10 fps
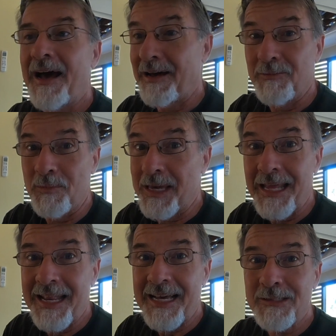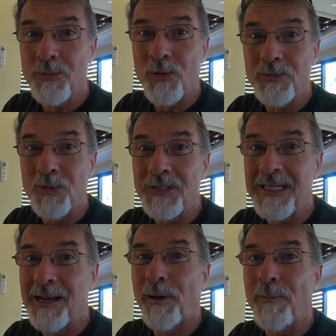Me and Ness will
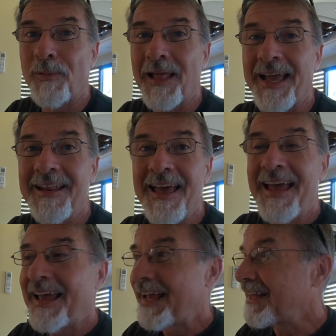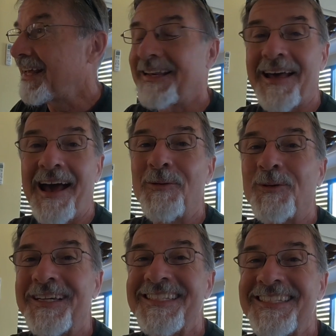set up our plan, and then I will
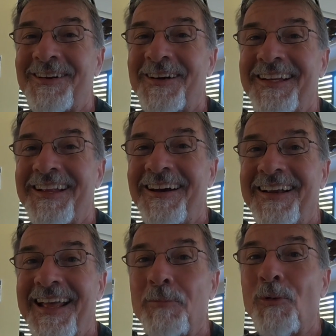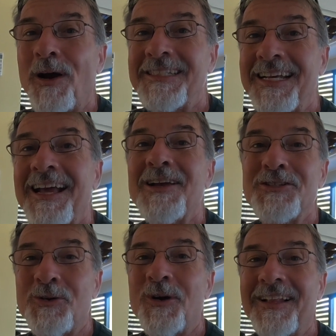get started on a project
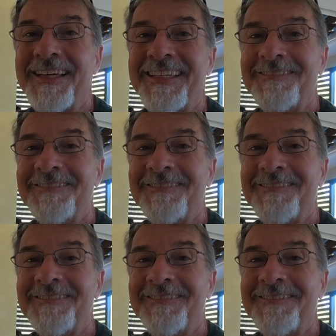shortly.